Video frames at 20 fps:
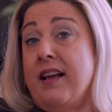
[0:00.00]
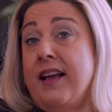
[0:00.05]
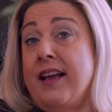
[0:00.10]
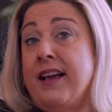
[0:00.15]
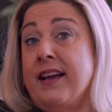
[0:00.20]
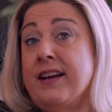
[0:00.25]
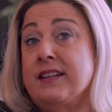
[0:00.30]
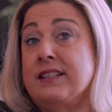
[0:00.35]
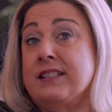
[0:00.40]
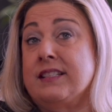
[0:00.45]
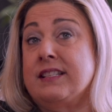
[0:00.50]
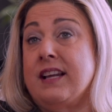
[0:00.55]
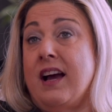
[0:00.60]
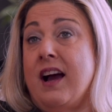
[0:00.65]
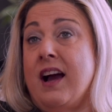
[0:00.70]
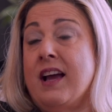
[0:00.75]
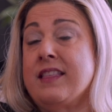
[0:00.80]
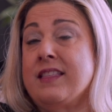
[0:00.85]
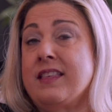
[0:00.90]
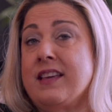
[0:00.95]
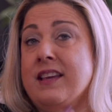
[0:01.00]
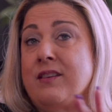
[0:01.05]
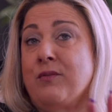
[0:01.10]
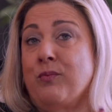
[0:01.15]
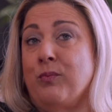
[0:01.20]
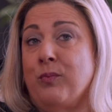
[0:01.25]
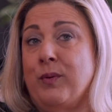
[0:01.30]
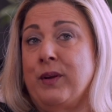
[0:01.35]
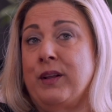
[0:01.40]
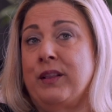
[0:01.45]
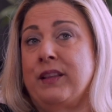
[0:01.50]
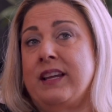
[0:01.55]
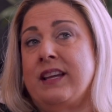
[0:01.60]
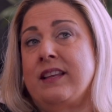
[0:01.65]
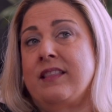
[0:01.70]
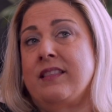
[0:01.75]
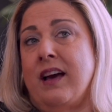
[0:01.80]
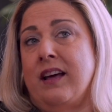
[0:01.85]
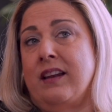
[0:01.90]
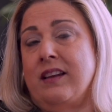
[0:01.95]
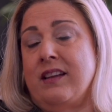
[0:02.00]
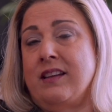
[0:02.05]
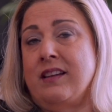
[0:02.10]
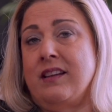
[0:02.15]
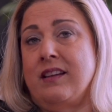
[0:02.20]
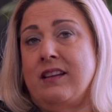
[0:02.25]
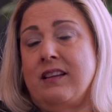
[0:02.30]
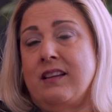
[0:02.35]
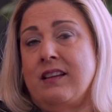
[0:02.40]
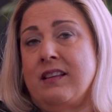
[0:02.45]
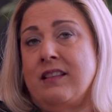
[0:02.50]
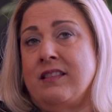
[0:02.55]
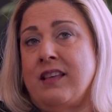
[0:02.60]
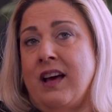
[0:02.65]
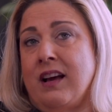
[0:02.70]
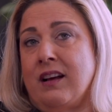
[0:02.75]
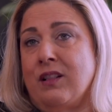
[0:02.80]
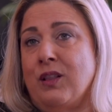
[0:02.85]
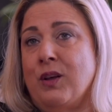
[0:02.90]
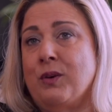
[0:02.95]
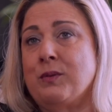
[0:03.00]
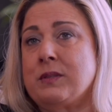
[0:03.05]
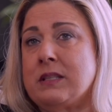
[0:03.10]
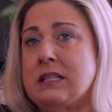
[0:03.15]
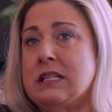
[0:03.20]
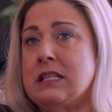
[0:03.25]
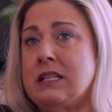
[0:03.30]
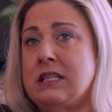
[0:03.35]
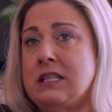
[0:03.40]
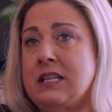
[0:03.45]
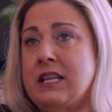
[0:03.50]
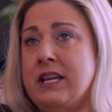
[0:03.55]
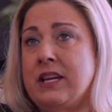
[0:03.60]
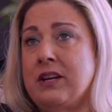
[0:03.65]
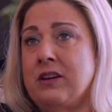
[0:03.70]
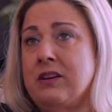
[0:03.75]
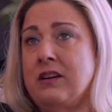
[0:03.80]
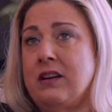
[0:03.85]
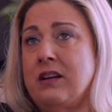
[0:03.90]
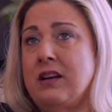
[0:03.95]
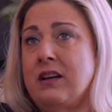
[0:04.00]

And I think really that that closeness here